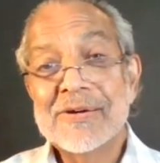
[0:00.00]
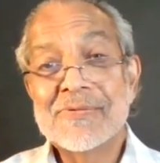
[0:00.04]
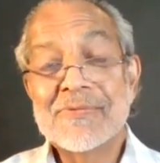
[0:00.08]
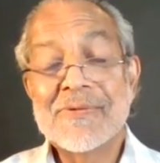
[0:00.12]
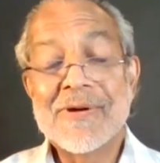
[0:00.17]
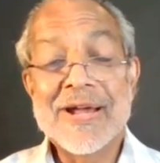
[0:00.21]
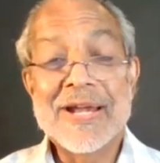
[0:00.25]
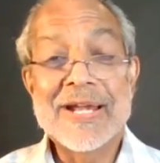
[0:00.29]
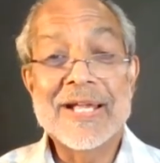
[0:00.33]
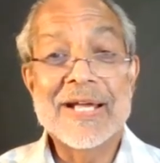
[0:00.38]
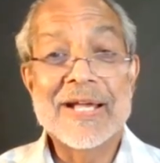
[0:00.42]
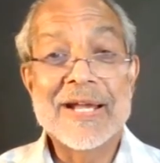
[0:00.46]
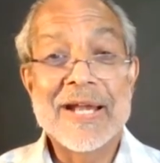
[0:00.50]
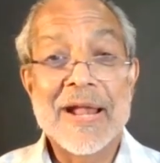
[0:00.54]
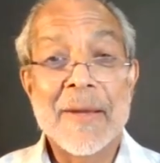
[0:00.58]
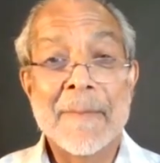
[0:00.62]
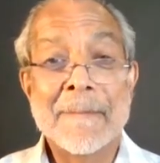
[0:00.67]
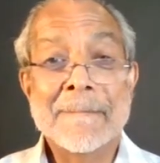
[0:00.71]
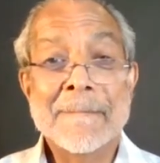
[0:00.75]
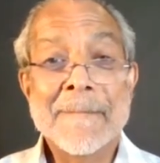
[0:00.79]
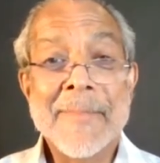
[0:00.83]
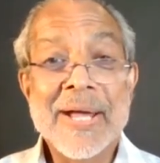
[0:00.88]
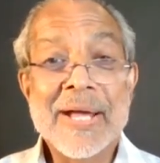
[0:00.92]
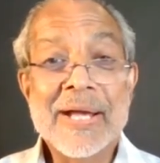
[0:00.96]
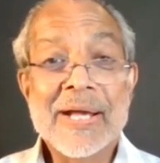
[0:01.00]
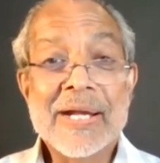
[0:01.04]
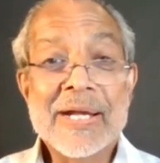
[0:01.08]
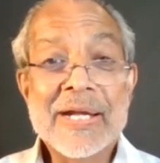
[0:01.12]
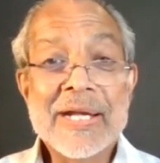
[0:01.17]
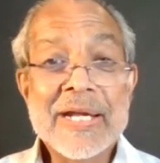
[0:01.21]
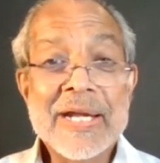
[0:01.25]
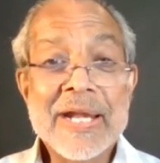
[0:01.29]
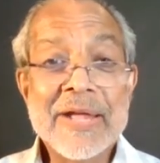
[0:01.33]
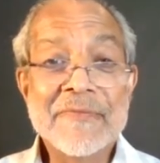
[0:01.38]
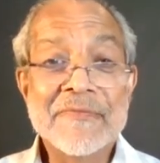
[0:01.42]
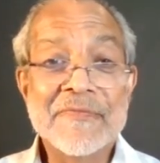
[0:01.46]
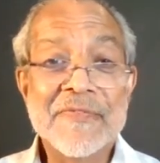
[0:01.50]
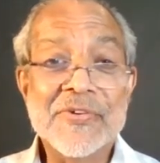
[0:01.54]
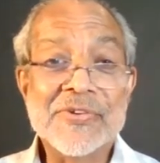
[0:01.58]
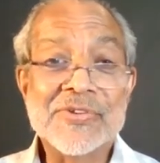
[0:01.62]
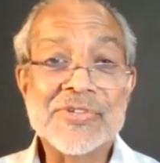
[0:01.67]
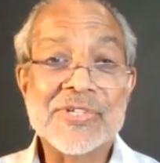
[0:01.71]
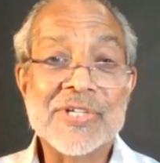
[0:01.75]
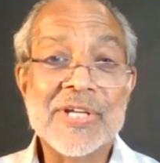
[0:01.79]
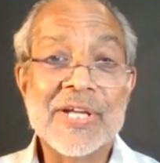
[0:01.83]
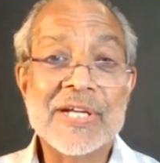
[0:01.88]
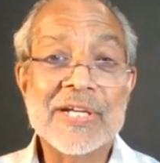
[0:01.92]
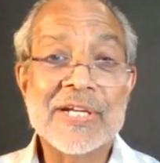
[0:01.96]
What a
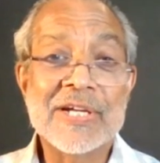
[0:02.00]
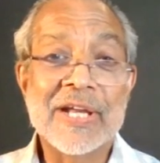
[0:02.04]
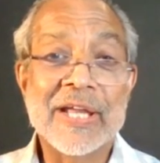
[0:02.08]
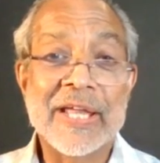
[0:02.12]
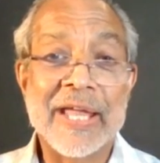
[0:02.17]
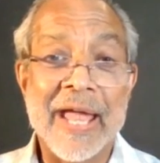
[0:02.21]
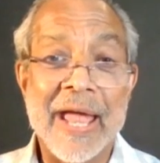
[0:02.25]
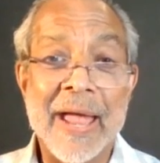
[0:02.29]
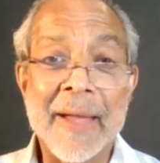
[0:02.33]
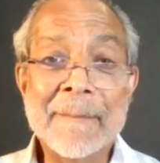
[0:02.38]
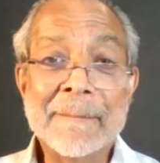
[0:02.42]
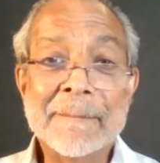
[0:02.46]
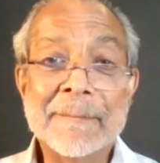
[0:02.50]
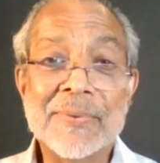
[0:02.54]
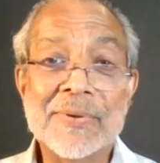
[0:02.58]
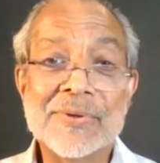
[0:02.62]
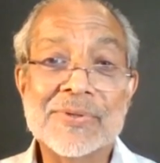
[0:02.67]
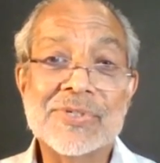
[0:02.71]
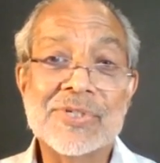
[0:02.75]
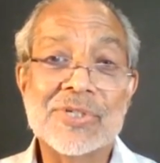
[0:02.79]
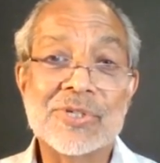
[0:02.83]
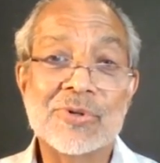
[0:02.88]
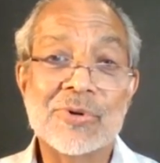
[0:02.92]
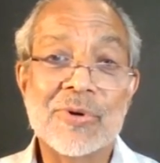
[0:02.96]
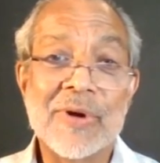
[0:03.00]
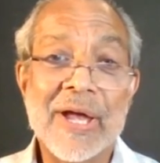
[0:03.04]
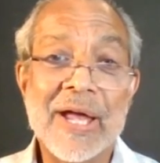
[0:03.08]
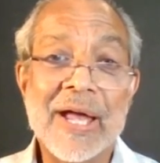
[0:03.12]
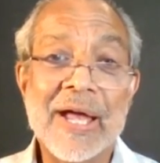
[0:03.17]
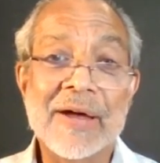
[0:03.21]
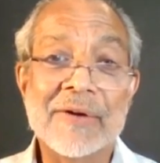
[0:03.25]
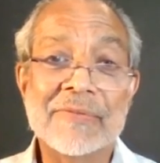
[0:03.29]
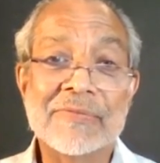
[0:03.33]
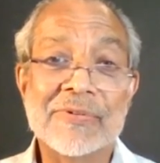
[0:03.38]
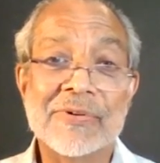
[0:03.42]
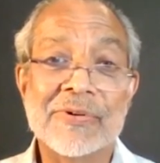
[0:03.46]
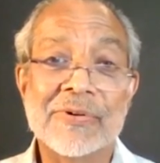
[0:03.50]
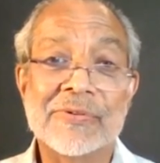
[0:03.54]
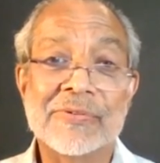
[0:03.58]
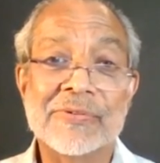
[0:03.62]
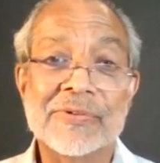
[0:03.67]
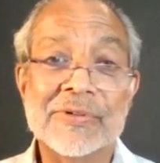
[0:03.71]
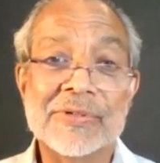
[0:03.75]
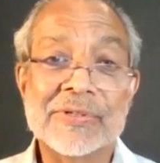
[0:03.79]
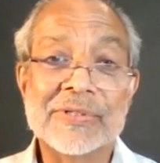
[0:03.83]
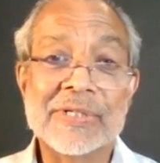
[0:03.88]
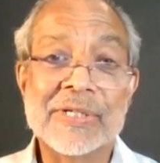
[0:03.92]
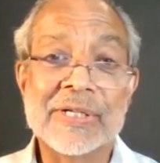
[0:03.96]
magnificent campus you have yeah.
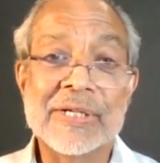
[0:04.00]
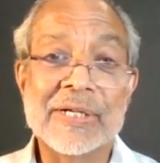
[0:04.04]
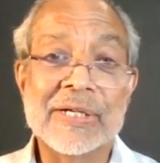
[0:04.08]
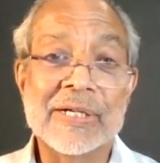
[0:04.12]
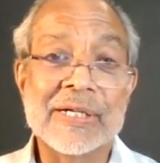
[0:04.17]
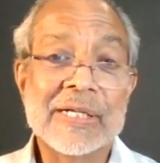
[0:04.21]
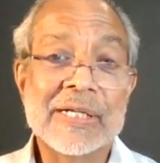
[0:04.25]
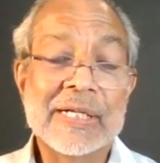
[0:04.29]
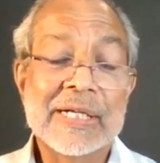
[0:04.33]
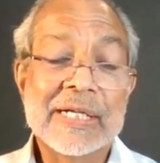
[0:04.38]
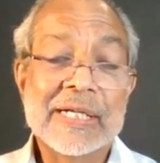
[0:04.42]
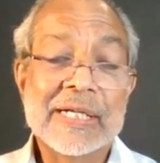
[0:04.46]
over there.